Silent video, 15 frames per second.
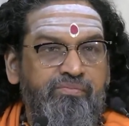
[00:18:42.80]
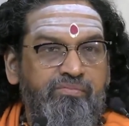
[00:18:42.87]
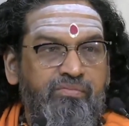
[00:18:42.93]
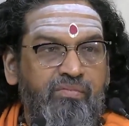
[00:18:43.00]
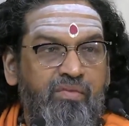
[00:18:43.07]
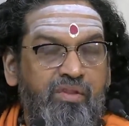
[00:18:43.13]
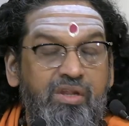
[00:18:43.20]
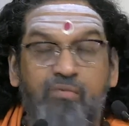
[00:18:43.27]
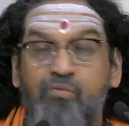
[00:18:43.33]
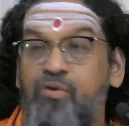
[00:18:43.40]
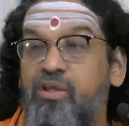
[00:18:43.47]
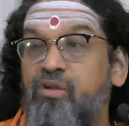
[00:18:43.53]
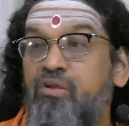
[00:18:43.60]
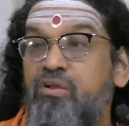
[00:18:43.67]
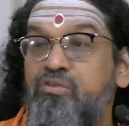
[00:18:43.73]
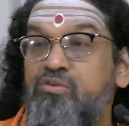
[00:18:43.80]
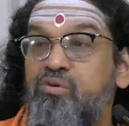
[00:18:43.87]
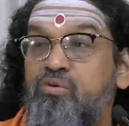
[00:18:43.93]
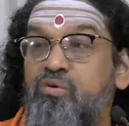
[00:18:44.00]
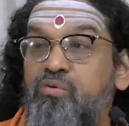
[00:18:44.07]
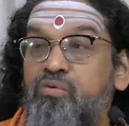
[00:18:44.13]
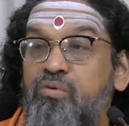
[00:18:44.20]
Therefore, here
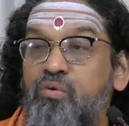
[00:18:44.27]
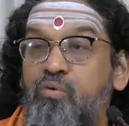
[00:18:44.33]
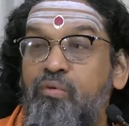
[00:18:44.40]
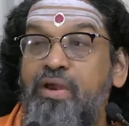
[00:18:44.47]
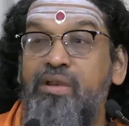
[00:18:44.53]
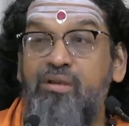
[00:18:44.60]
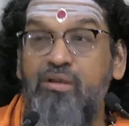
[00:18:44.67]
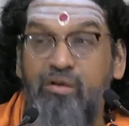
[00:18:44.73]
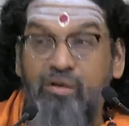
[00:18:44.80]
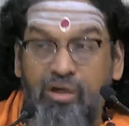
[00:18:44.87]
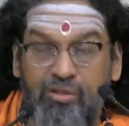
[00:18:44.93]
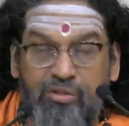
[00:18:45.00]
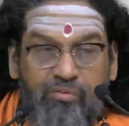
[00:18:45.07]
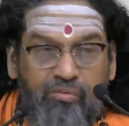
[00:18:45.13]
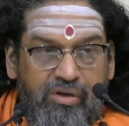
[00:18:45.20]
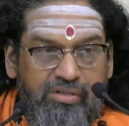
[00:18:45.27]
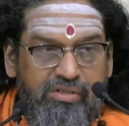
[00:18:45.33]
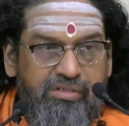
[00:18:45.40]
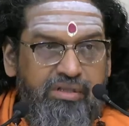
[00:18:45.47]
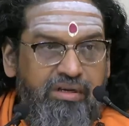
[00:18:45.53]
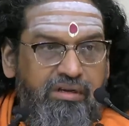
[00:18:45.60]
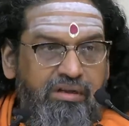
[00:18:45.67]
also white cloth was
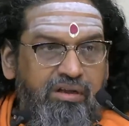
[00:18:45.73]
said.